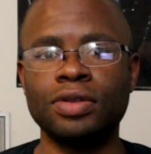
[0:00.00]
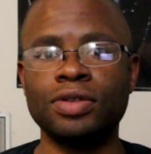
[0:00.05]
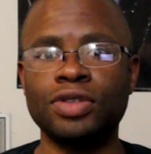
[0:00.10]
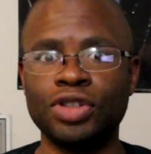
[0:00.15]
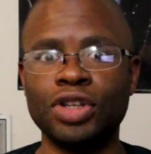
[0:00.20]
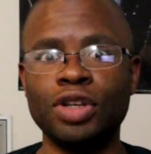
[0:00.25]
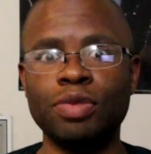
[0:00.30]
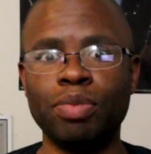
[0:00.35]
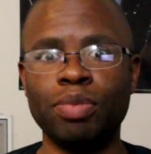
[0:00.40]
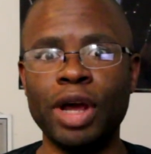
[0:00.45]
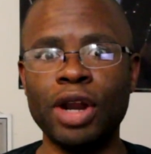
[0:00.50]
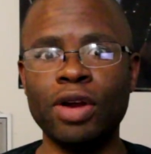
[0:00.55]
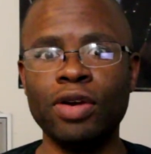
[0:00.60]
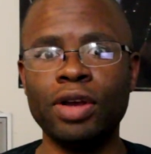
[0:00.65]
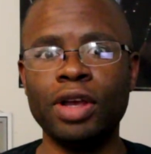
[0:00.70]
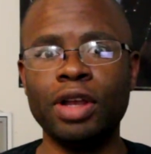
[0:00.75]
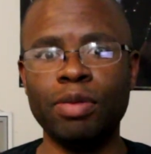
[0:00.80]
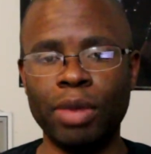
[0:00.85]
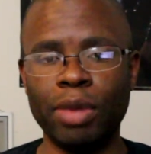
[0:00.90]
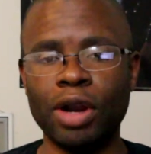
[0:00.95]
It's getting
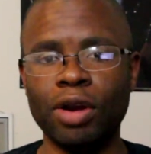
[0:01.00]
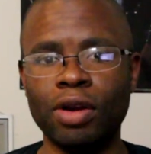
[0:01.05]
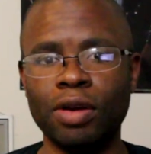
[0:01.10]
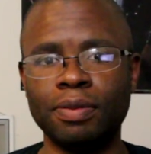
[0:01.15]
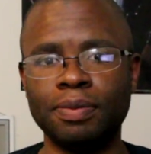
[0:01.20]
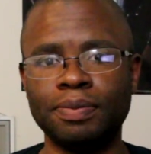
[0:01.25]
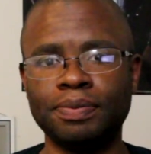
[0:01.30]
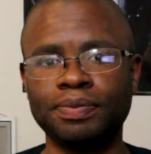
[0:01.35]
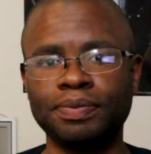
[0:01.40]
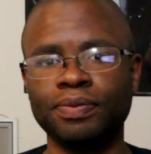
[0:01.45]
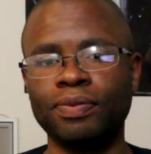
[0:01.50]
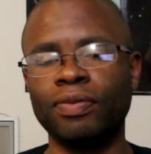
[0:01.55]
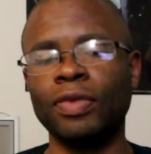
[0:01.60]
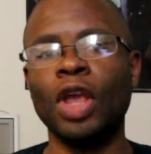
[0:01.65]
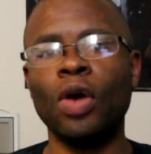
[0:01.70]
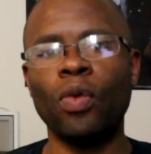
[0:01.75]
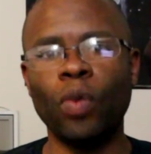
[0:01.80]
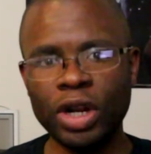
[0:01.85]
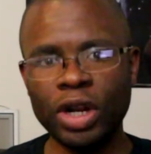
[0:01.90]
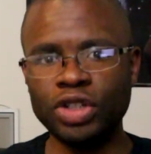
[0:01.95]
better and better.
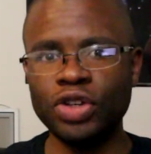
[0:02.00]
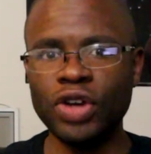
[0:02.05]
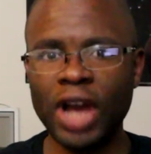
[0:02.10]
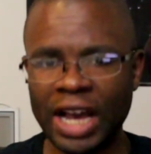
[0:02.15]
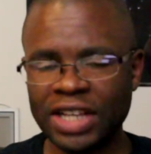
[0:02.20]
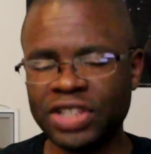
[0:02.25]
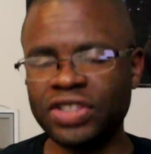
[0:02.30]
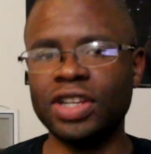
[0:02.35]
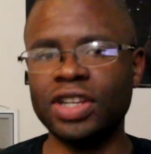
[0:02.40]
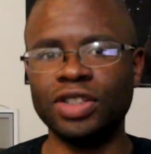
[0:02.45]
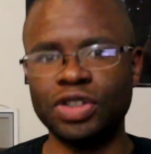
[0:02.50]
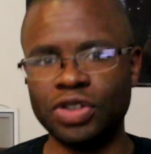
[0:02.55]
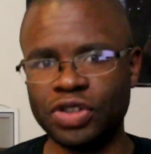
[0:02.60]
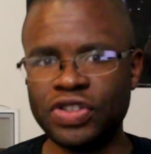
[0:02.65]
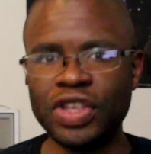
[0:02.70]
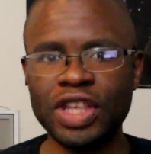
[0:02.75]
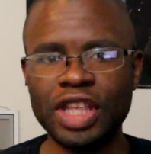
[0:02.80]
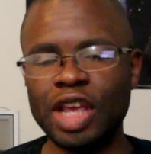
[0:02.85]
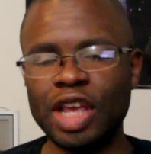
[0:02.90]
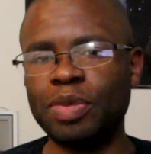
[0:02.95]
What did you guys think? Did you
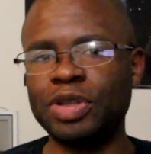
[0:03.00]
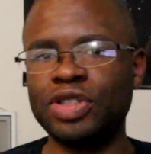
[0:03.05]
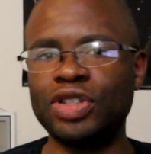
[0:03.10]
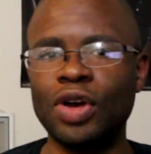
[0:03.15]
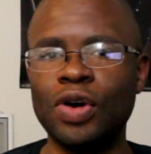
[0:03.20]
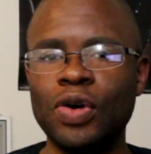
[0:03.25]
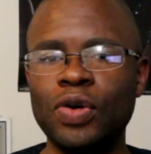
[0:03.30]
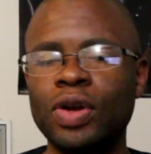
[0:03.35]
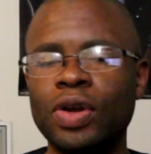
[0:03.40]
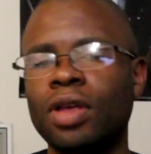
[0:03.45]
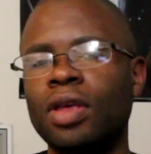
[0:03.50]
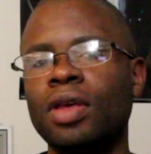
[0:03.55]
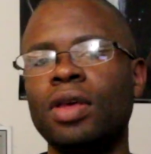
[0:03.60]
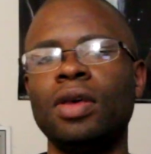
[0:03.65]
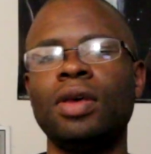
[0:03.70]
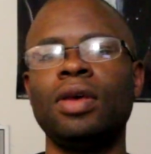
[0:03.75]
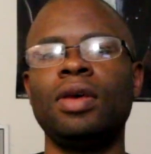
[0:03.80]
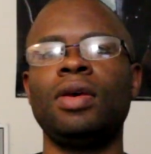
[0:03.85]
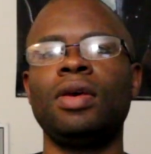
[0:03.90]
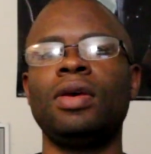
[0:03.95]
see the episode?
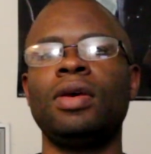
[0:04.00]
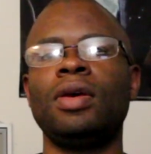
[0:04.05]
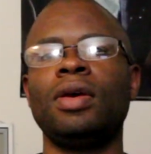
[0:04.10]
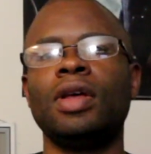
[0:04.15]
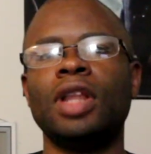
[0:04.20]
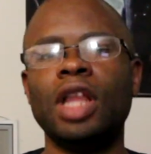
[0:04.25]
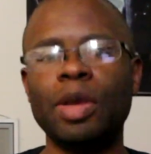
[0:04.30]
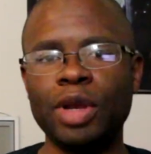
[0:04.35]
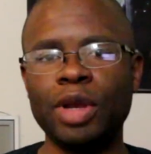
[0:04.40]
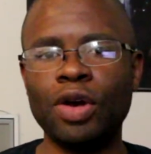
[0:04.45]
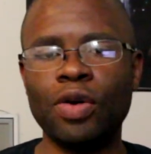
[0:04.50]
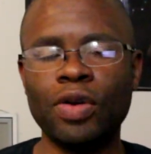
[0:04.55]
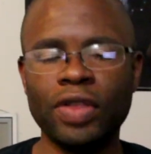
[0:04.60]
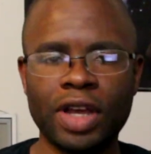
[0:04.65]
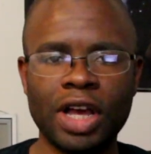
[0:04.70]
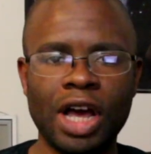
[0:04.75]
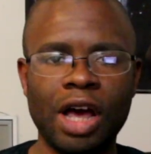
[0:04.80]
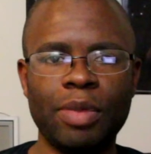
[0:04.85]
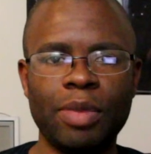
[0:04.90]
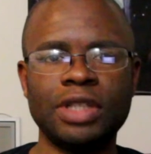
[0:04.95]
Let me know in
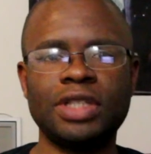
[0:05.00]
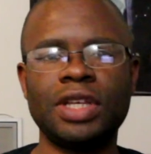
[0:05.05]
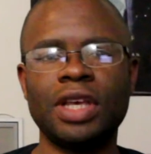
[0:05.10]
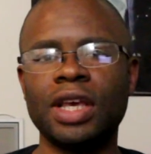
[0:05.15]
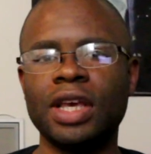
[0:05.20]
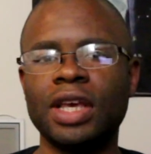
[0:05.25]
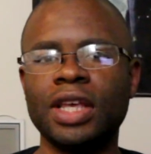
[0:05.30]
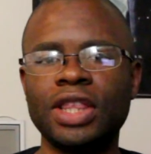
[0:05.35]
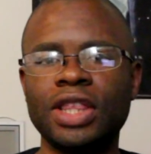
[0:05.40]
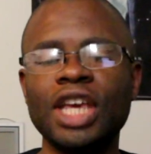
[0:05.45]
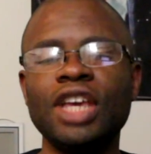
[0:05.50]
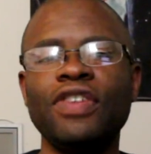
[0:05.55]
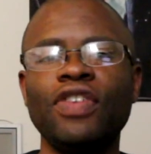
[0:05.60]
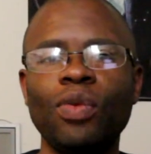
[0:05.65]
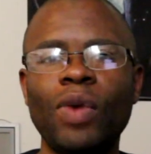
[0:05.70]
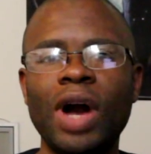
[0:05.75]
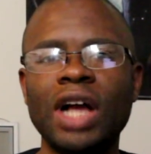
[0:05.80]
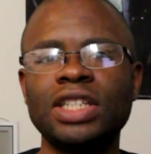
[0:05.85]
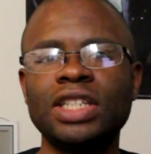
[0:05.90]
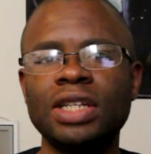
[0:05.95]
the comments. Thank you
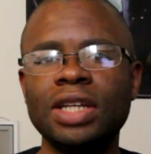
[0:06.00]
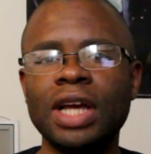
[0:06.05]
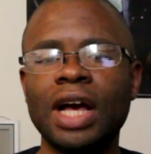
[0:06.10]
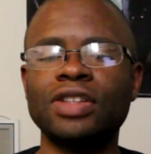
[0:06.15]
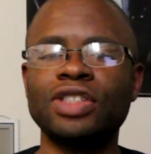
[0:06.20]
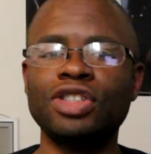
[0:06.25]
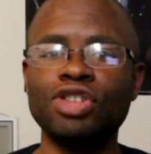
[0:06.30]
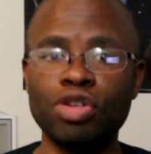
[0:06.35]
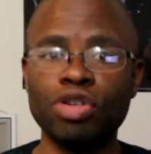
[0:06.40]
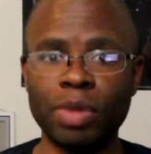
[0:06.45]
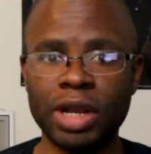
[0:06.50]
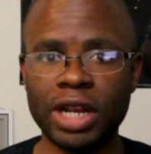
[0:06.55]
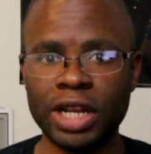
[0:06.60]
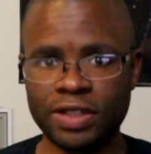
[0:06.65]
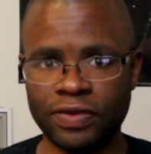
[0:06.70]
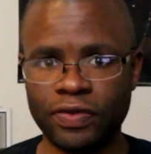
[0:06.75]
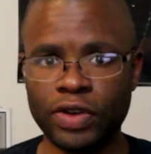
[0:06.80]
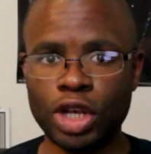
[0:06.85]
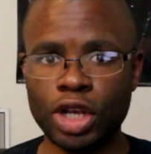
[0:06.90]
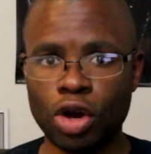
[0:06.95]
for watching. I'll see you in my
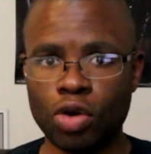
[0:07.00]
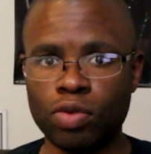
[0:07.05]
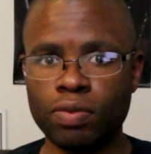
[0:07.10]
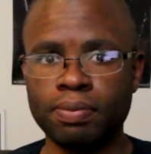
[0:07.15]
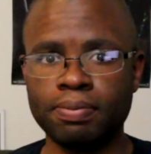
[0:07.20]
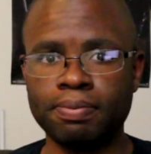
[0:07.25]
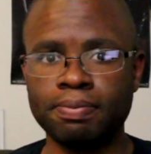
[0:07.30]
next video.